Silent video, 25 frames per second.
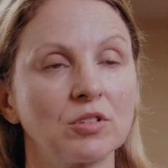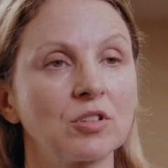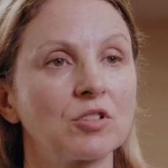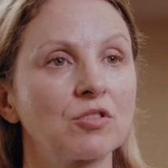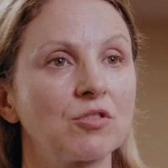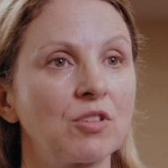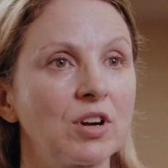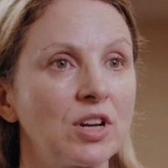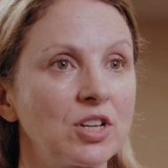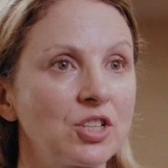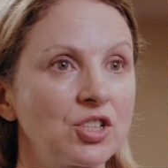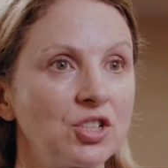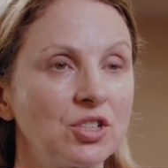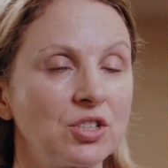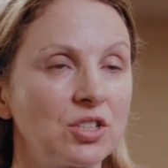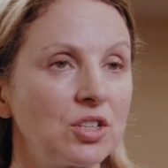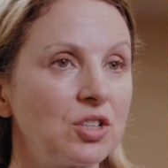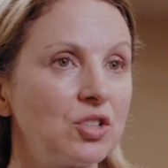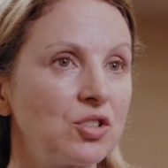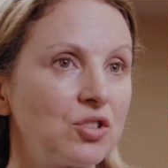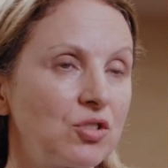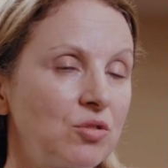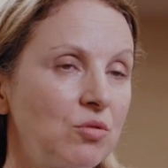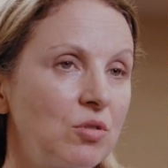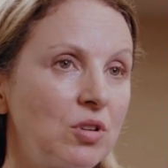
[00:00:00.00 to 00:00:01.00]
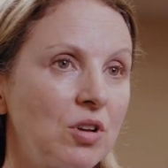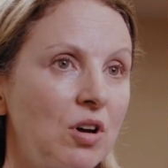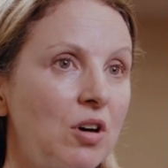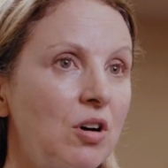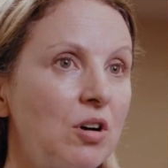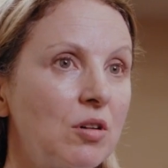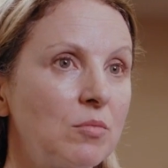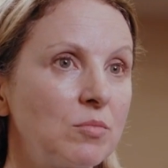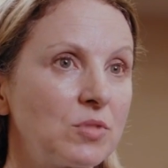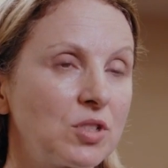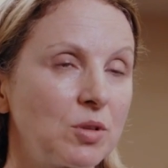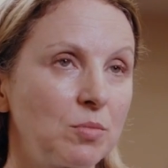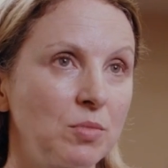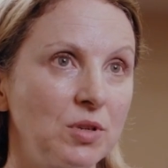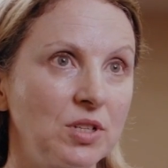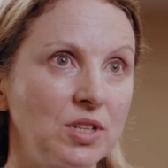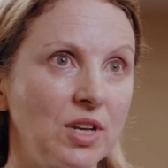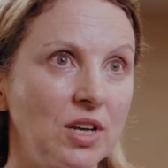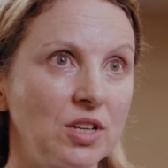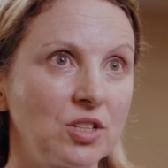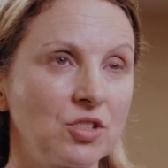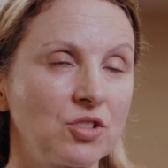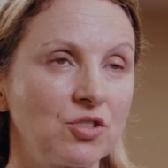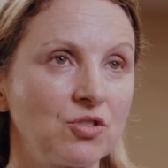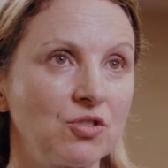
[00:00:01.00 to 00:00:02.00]
crashes into and harms a
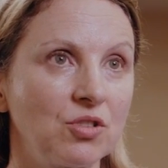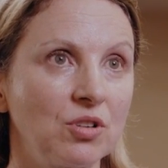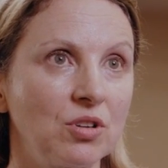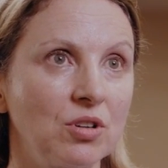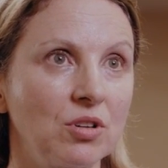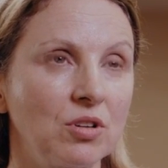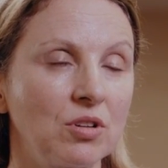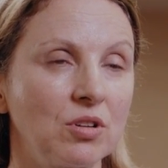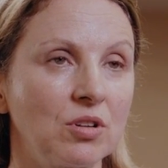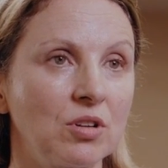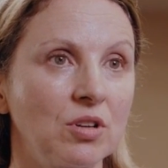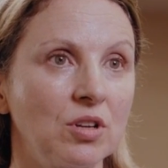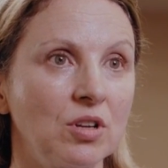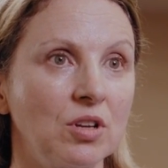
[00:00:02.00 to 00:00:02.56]
pedestrian?